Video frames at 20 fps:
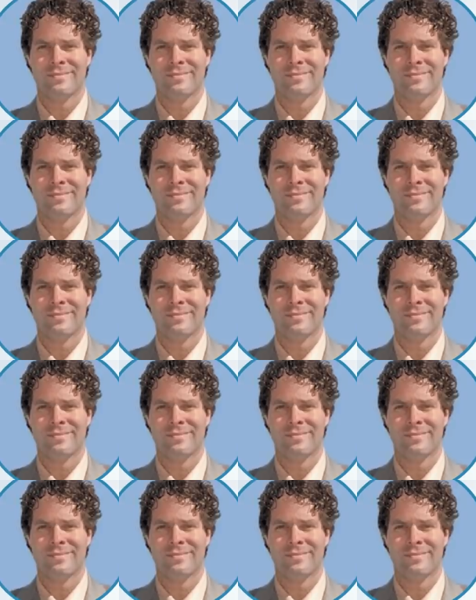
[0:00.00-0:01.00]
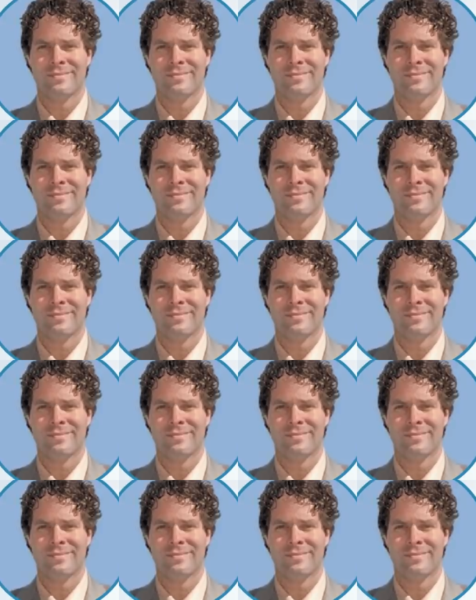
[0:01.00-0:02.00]

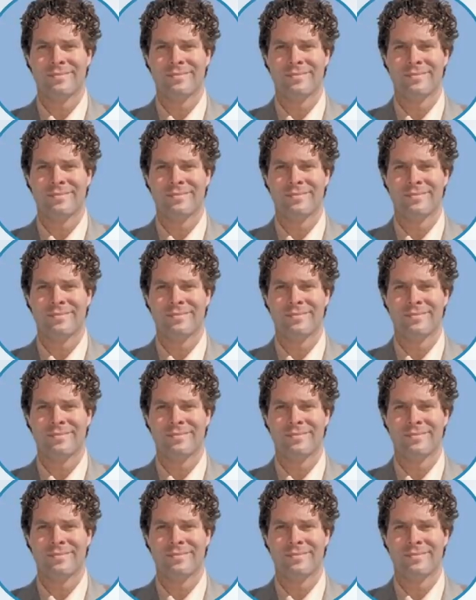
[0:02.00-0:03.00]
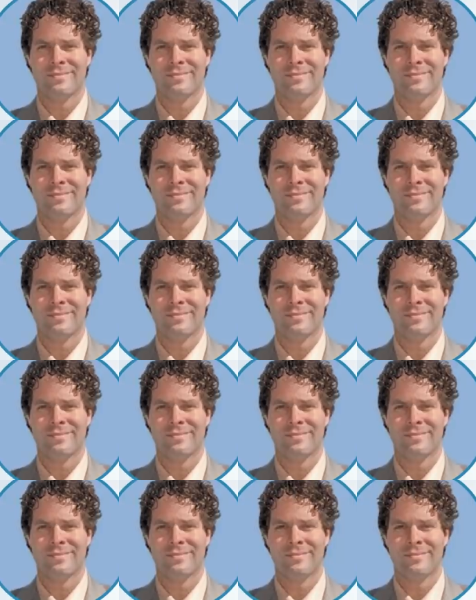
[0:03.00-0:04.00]

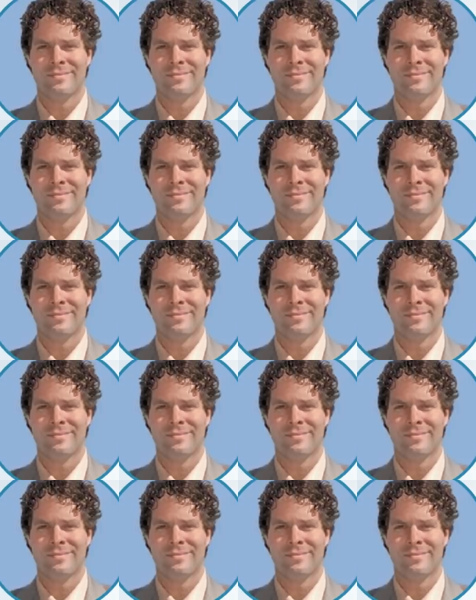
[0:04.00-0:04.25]
(no lip movement)